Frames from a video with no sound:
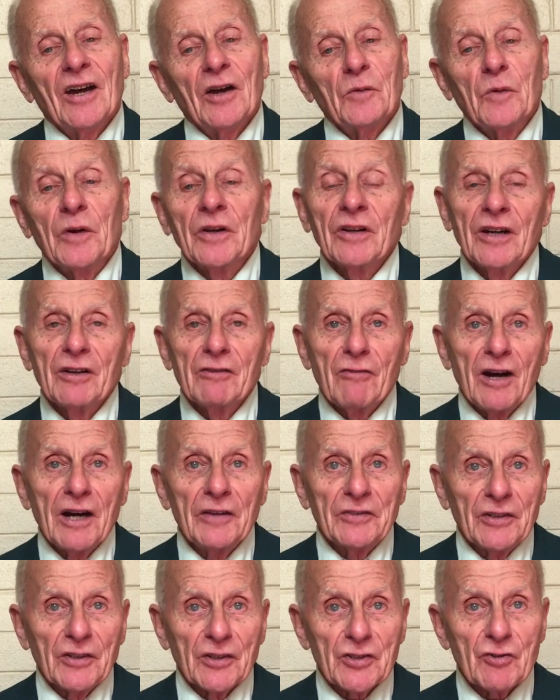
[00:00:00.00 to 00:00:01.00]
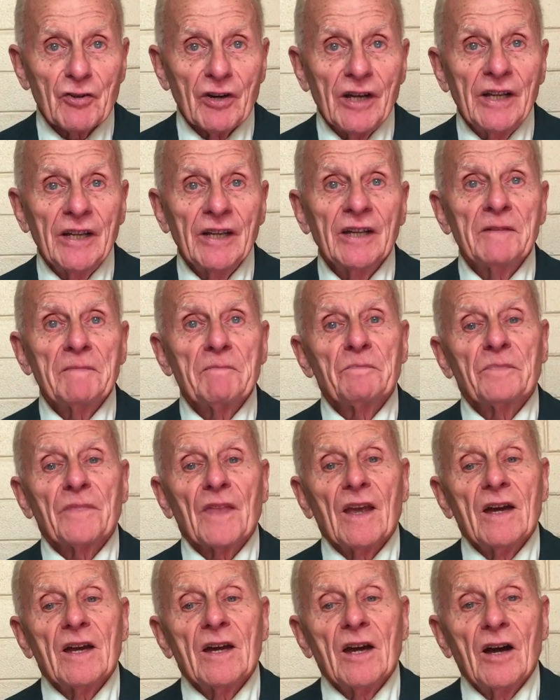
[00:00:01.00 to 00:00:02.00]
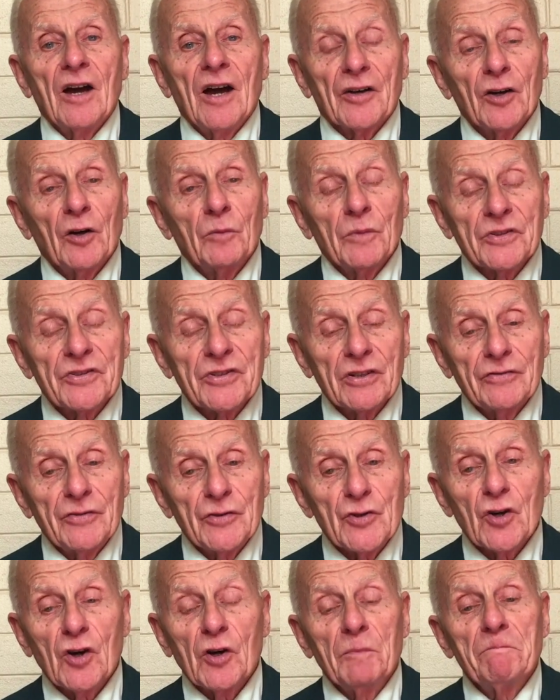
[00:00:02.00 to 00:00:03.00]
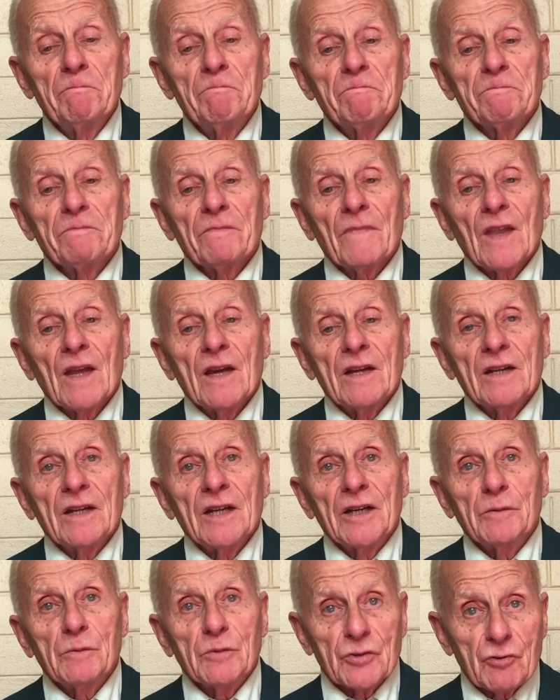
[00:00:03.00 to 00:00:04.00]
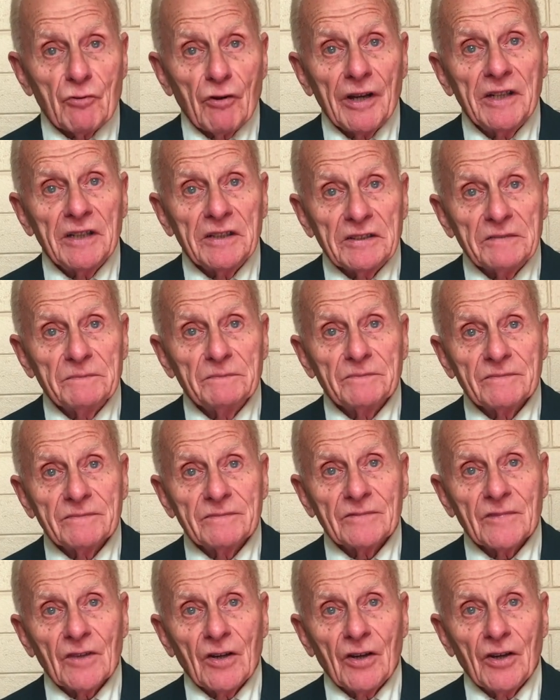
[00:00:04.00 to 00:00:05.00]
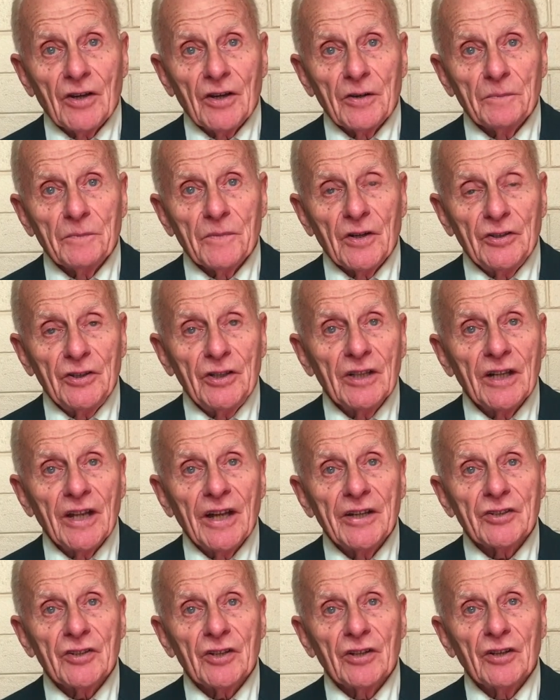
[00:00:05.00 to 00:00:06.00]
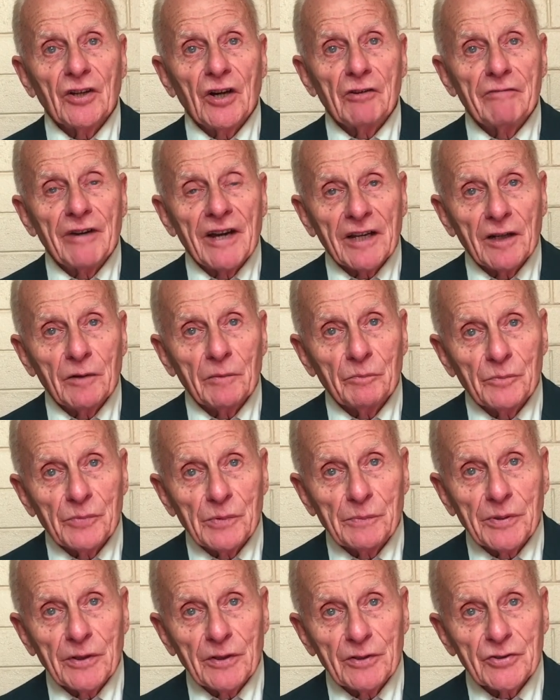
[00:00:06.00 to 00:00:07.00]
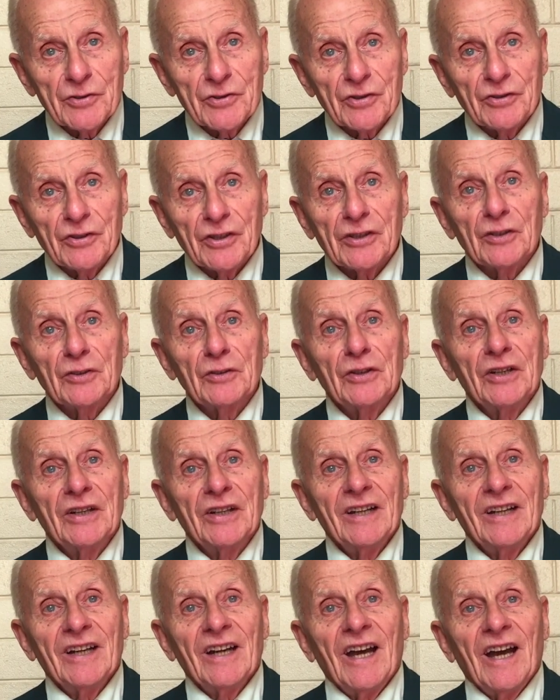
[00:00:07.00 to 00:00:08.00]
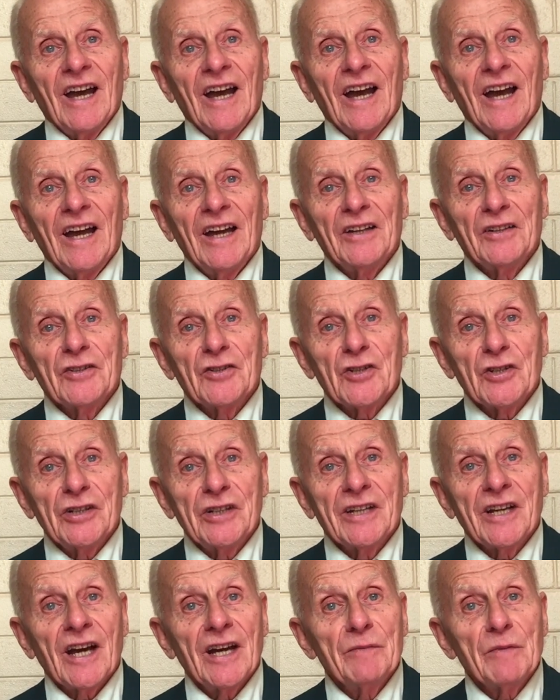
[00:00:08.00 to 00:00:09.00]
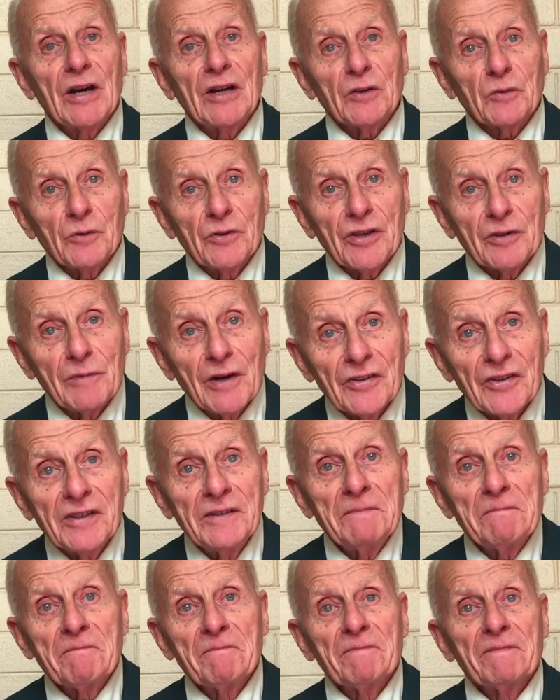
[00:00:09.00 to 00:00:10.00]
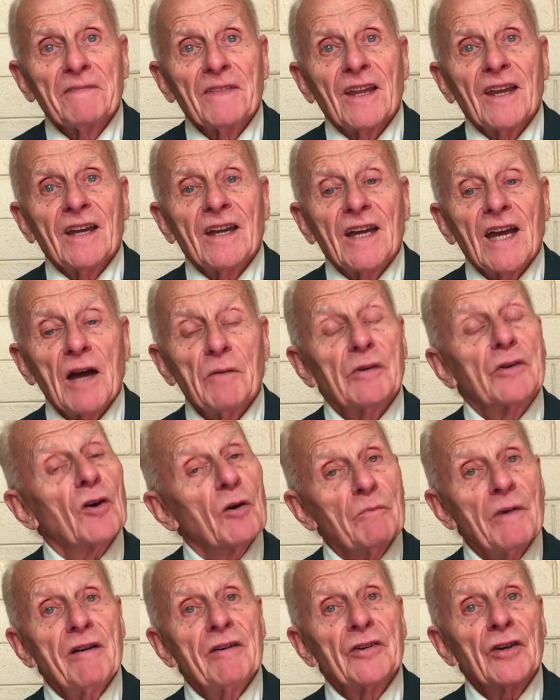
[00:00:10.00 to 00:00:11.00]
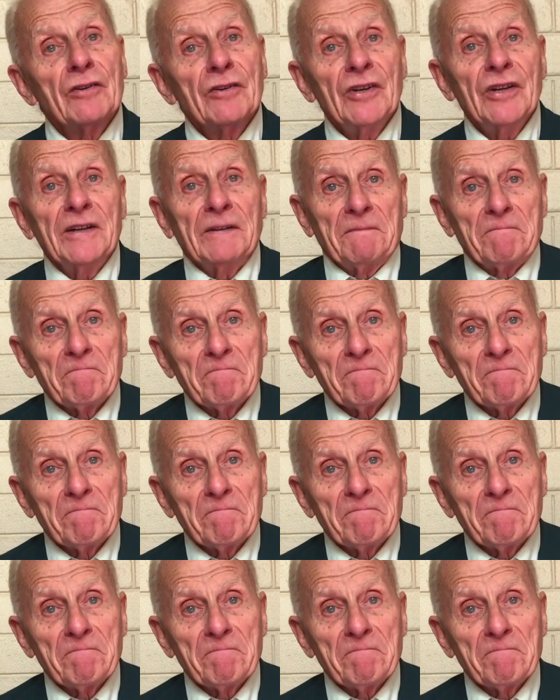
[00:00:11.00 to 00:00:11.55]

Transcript: when I arrived in Australia, I got myself a job. It was great. A year later, I rang up and proposed to Nicole, and she came out with her mother, and we got married over here.